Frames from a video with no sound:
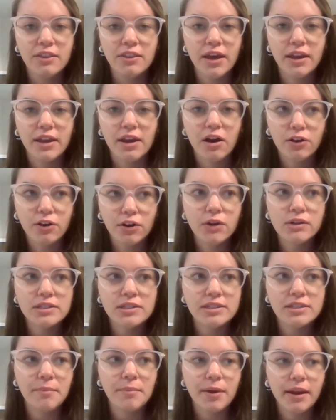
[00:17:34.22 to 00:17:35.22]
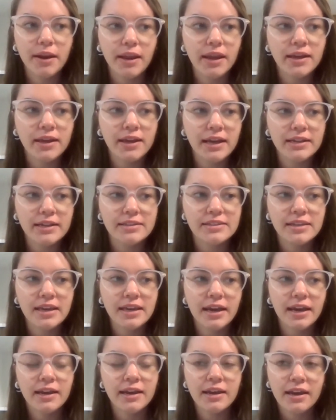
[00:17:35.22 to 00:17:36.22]
then I'll go to somebody and
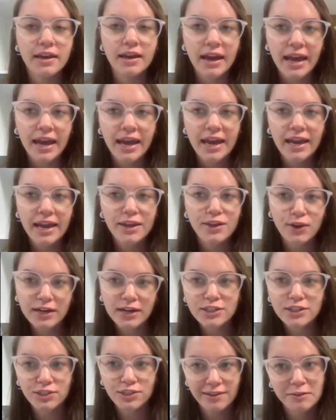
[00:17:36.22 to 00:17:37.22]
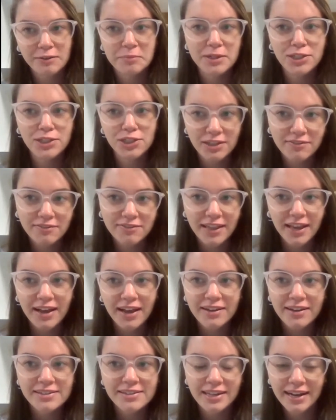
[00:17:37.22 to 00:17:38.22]
say, hey, you guys shoved a bunch of stuff in the
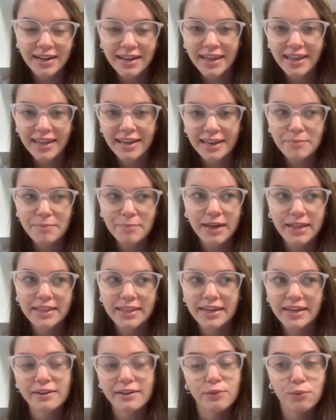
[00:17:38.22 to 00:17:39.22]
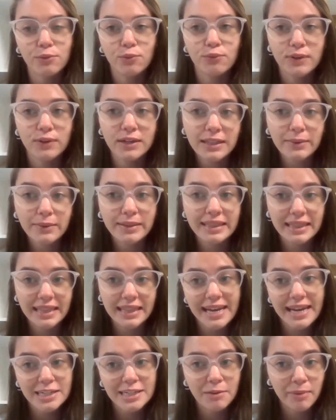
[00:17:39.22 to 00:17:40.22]
aisles and I can't get back there. Really would
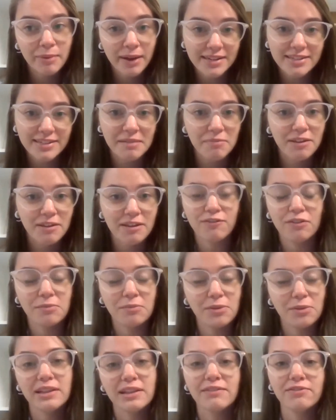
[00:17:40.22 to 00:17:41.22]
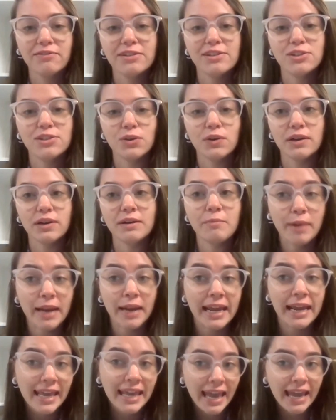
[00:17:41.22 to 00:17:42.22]
like to buy something from your lovely store, but
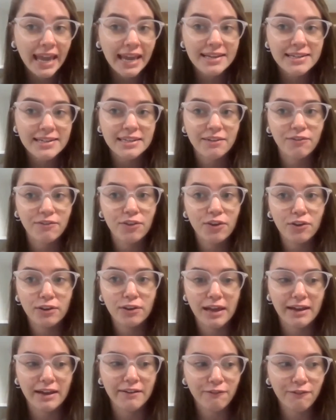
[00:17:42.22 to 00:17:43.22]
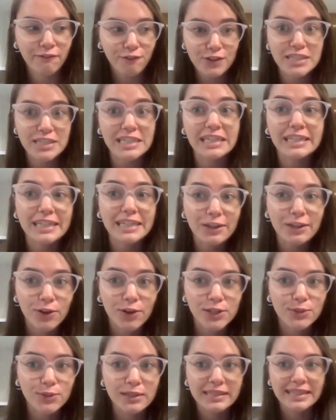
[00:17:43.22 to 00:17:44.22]
I can't if you're not physically
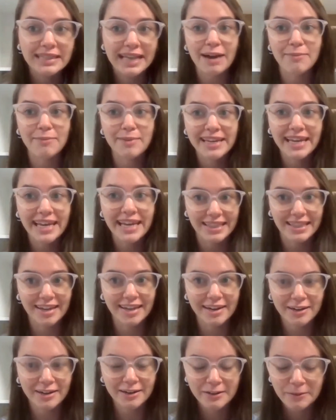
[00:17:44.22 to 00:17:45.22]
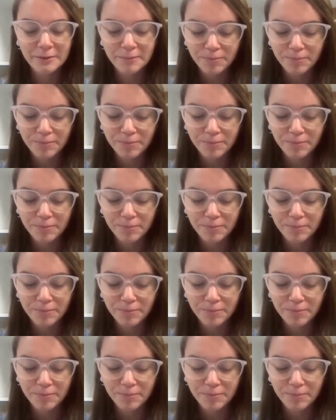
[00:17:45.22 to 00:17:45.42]
going to allow me to get there.